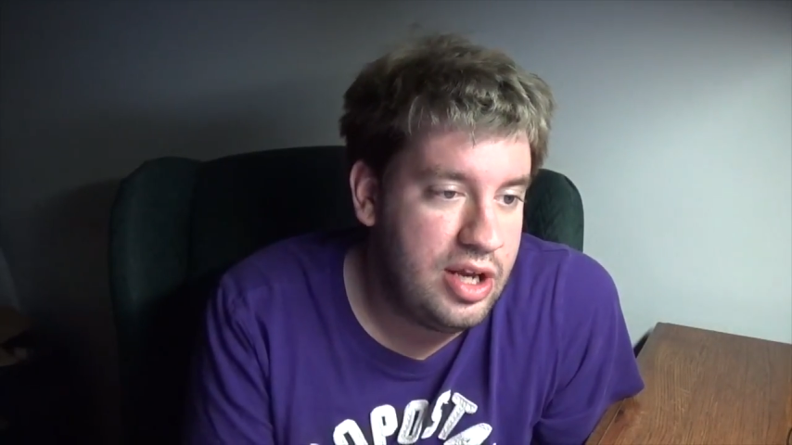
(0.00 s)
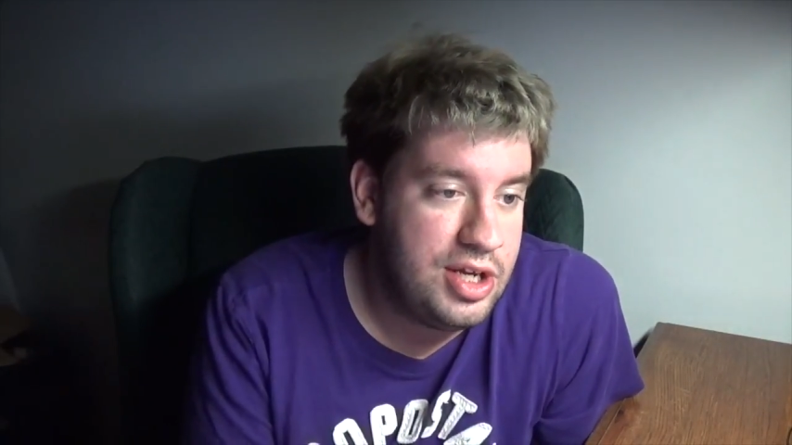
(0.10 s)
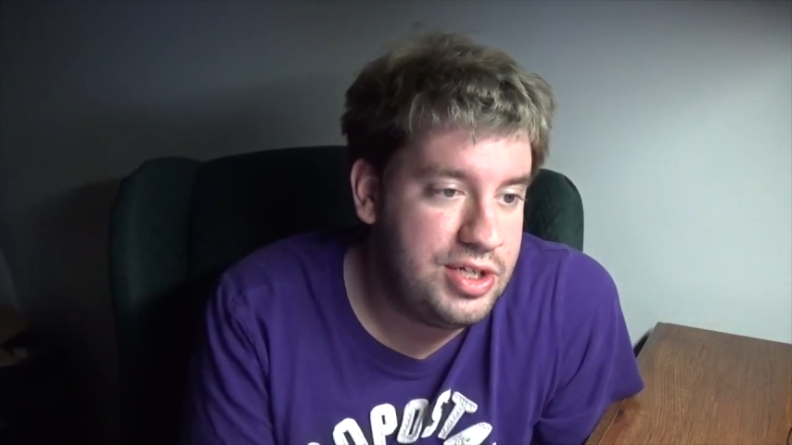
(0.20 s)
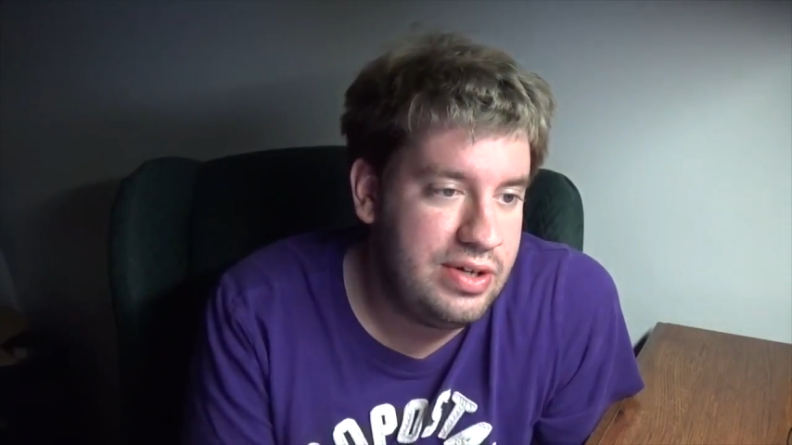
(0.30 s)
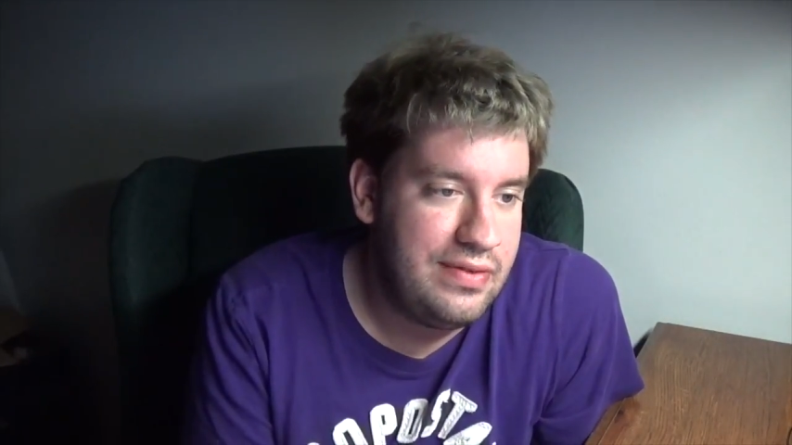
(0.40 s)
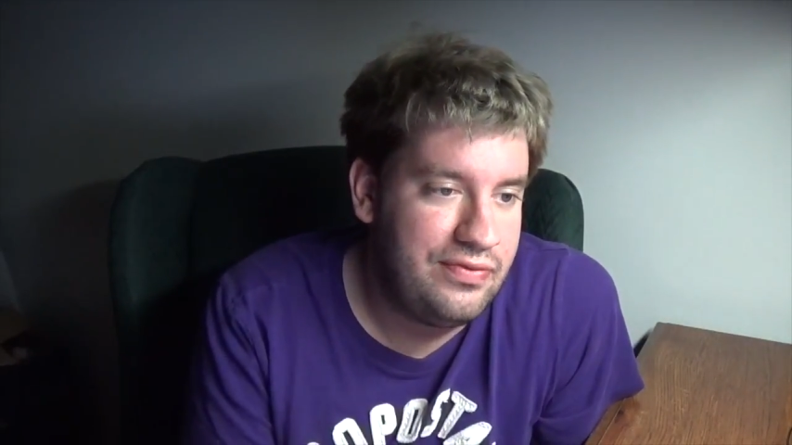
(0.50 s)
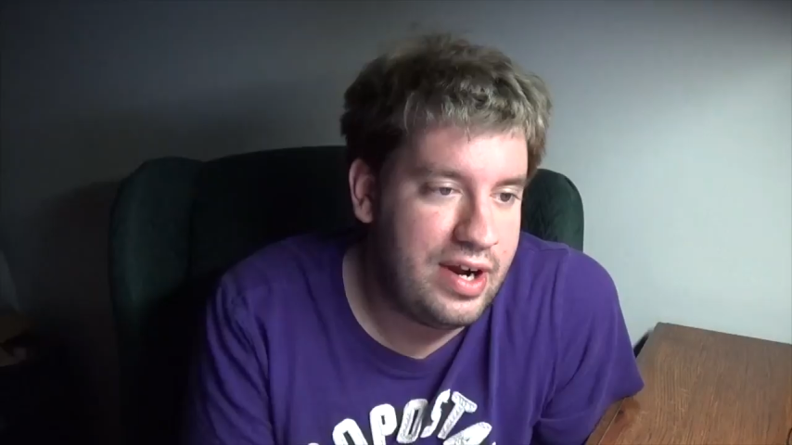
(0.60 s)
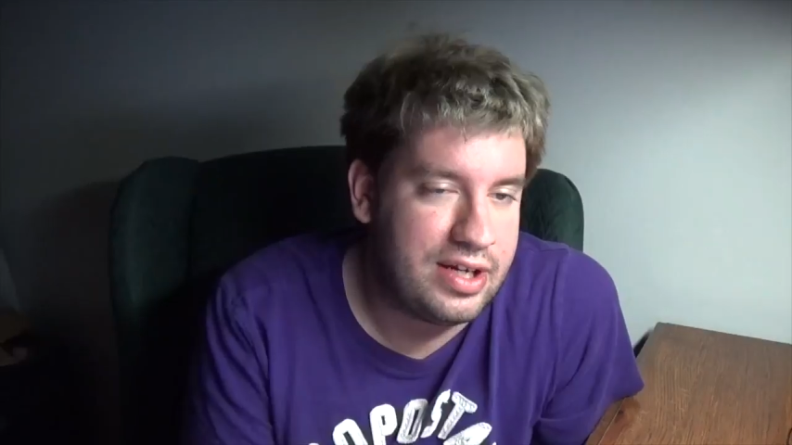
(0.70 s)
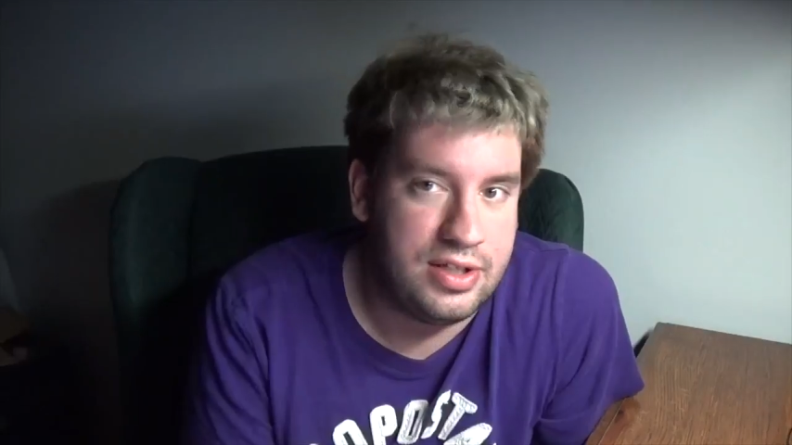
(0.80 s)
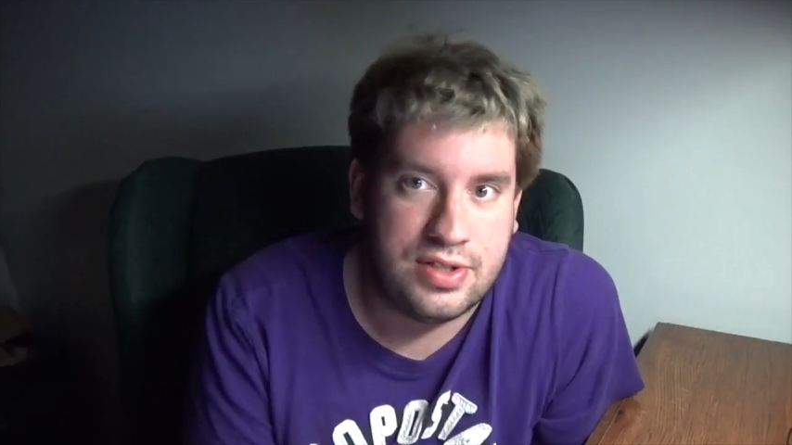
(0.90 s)
Do you have
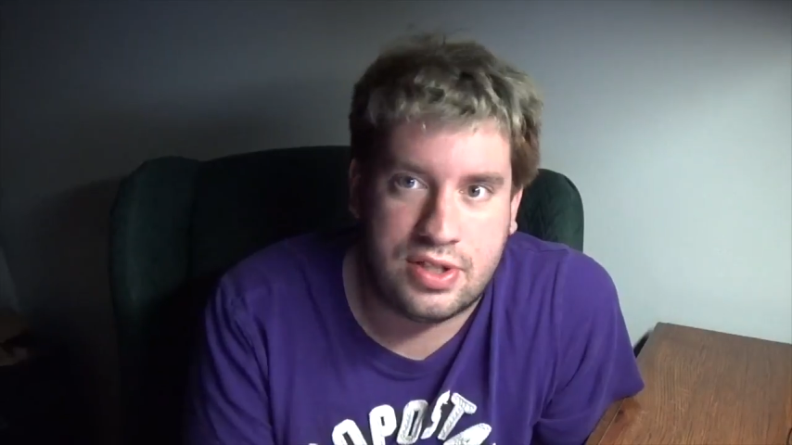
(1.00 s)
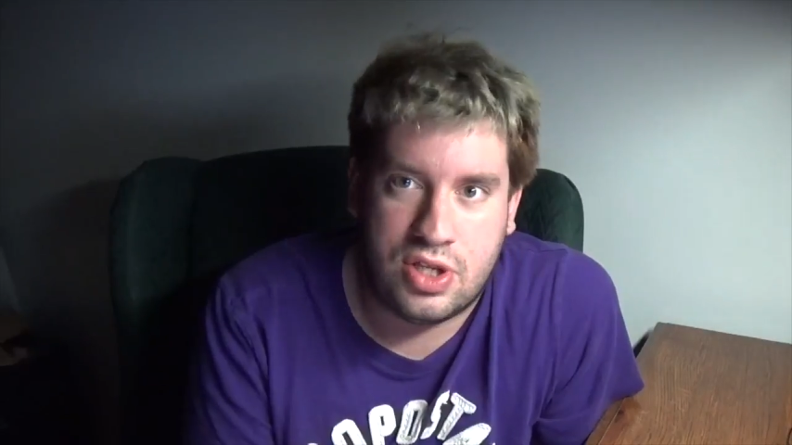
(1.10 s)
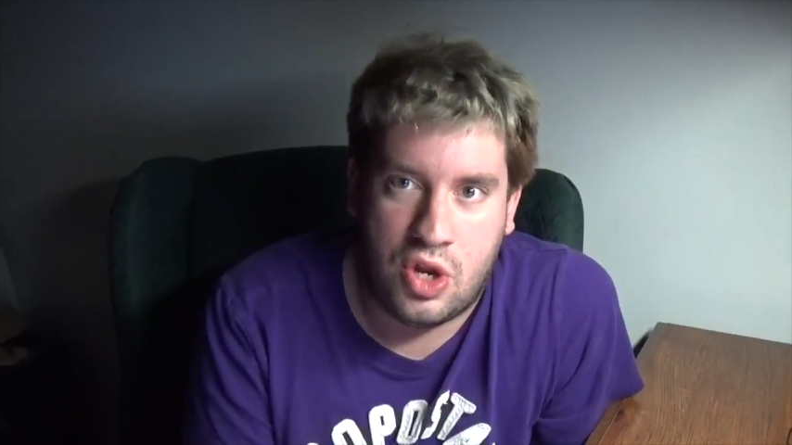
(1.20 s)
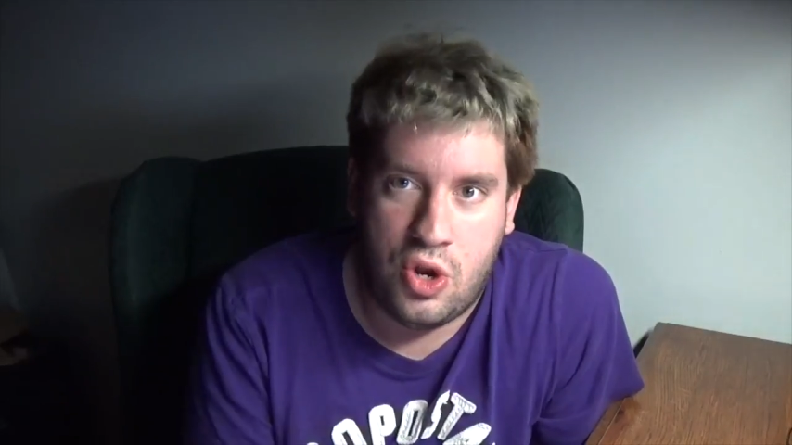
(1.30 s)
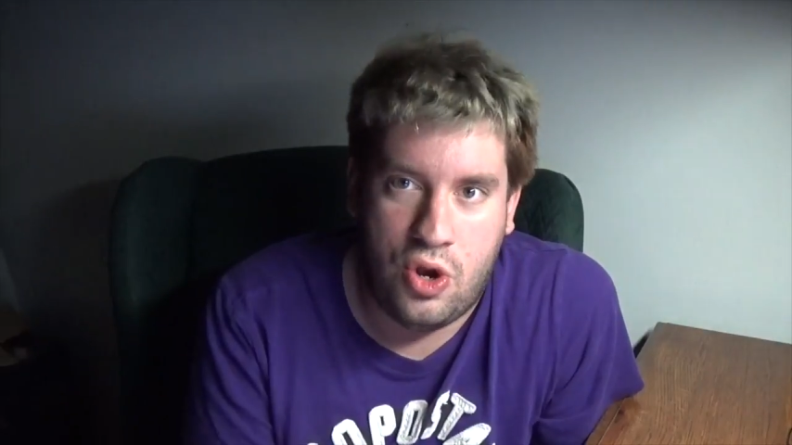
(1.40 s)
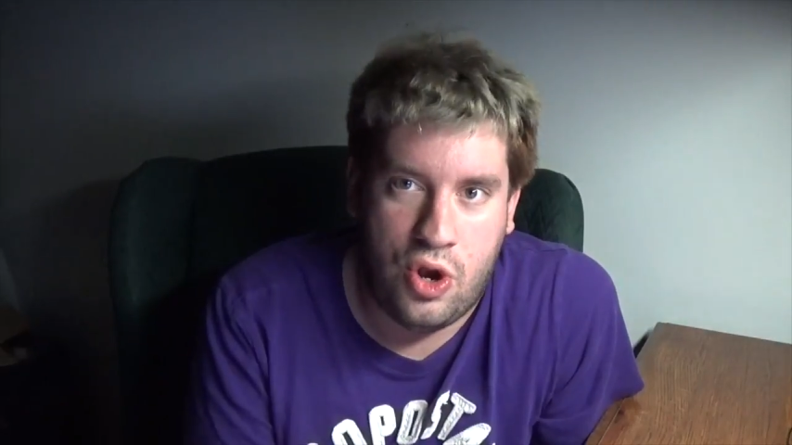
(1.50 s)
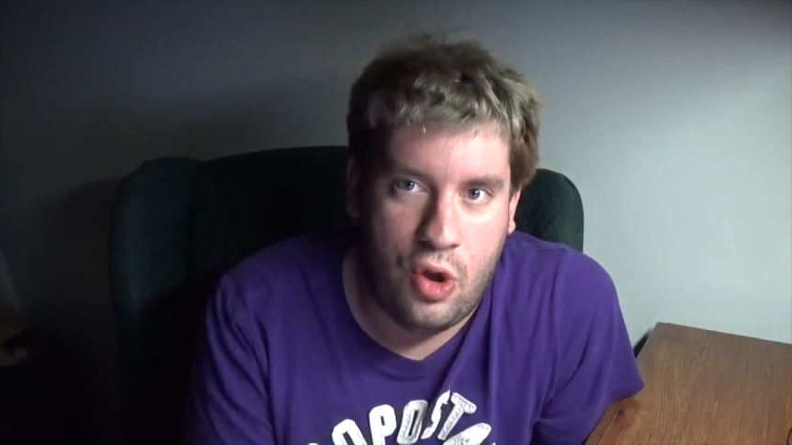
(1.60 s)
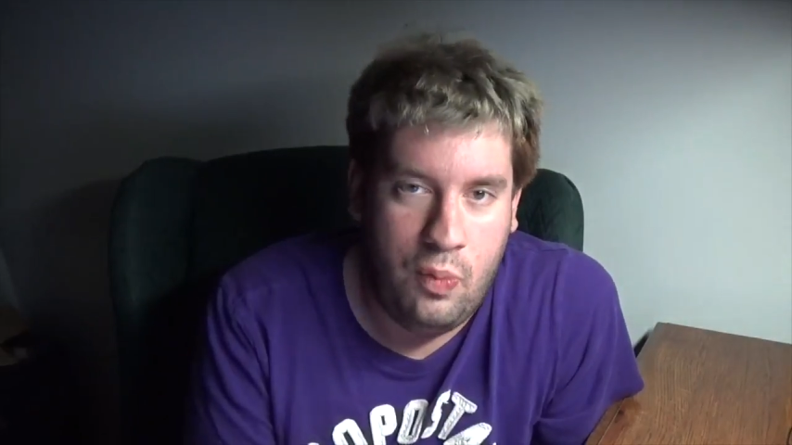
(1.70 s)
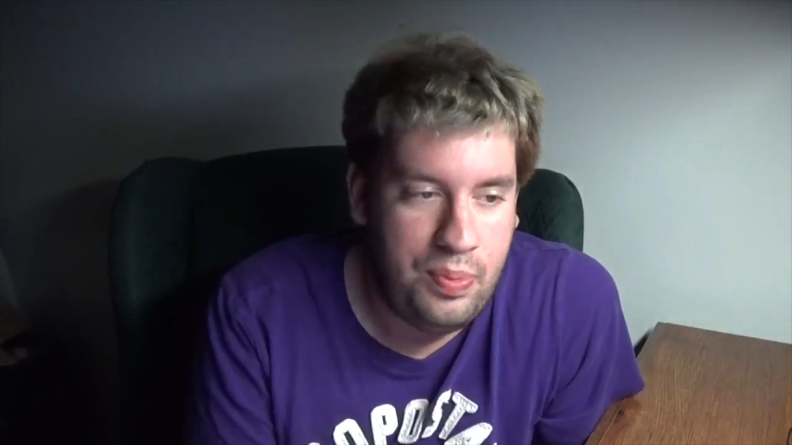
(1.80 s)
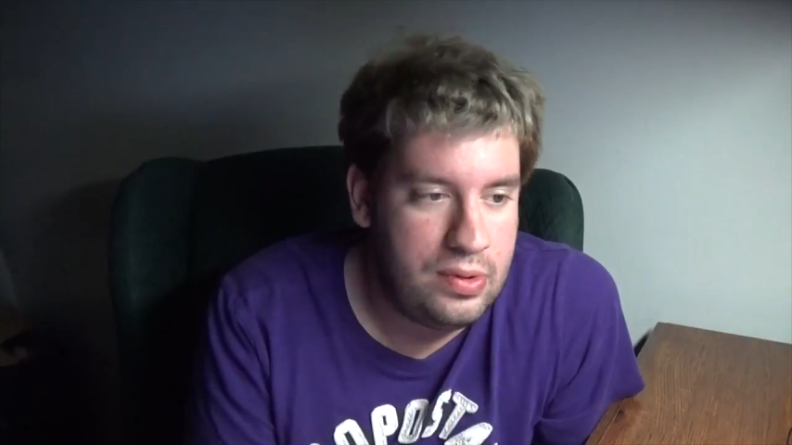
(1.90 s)
freckles?
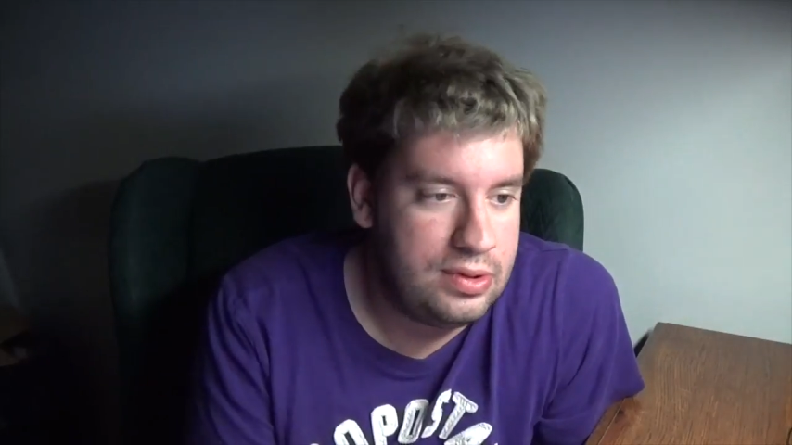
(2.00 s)
Nope.